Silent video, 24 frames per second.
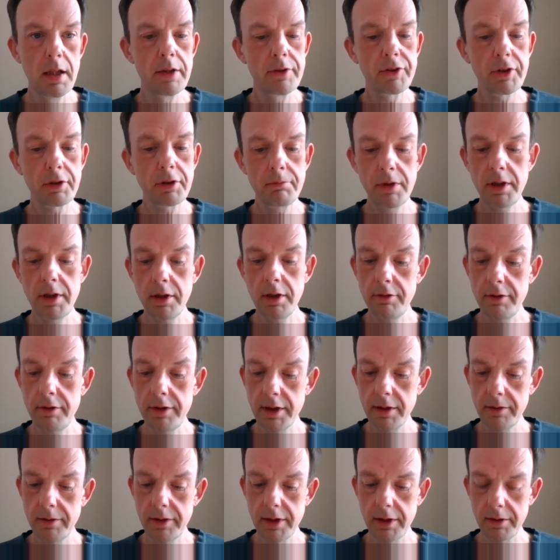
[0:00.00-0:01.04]
so we know
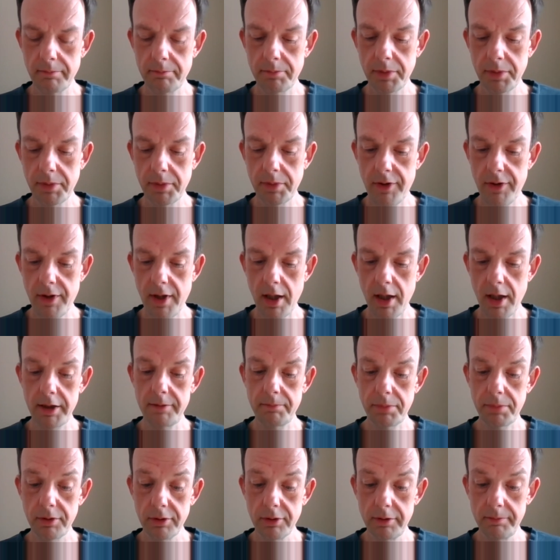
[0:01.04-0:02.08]
that both
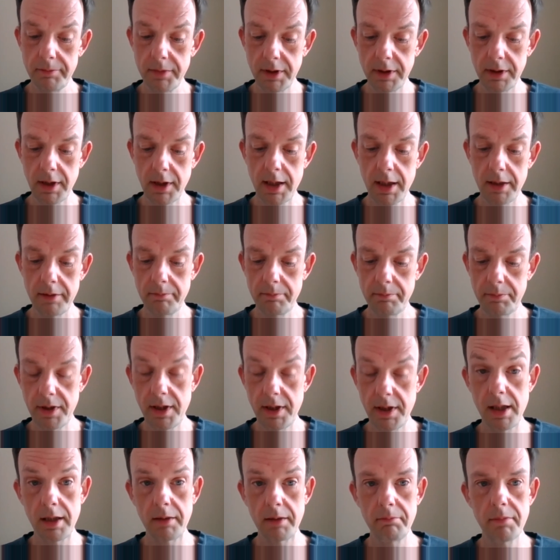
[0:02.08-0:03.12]
unemployment and
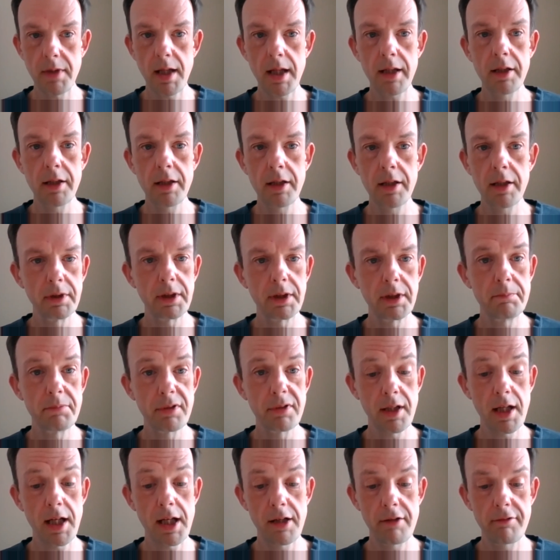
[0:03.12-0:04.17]
being economically
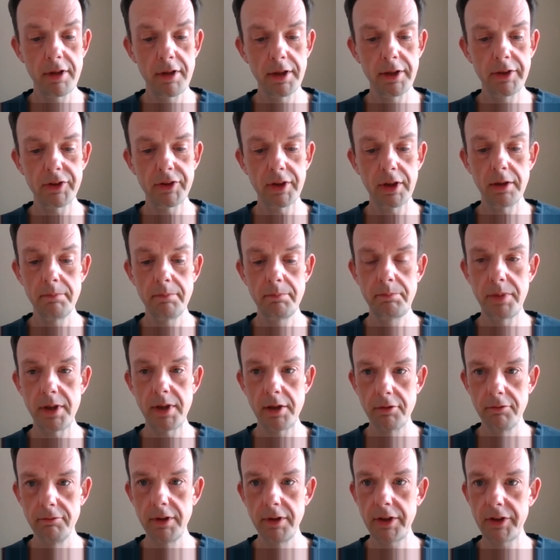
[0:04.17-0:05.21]
precarious are
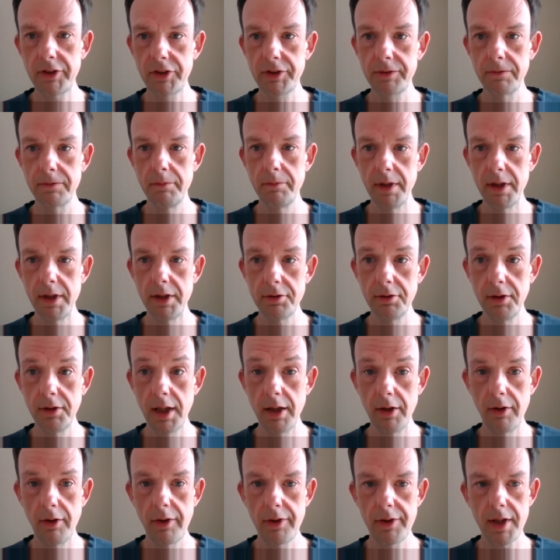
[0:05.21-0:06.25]
big risks for mental
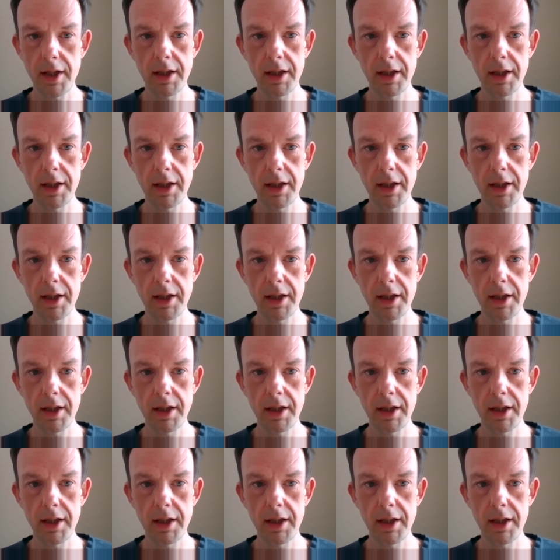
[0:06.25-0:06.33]
health,